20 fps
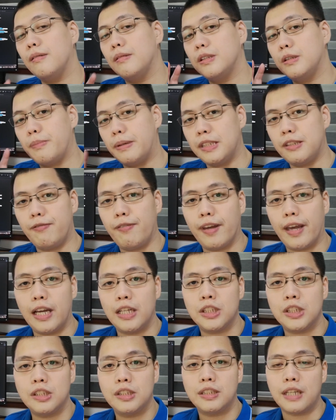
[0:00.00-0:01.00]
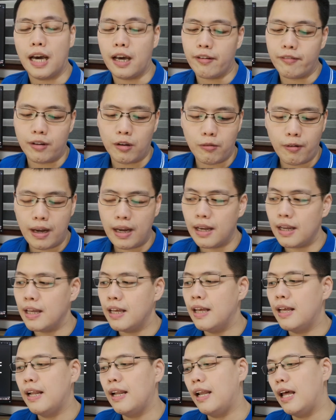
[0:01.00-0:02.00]
specifications out of the way,
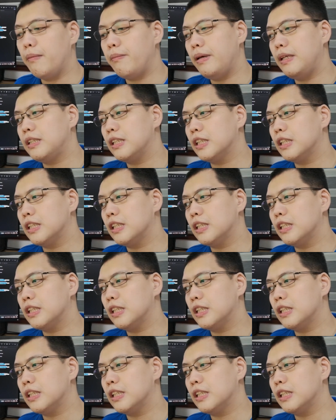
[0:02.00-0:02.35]
let me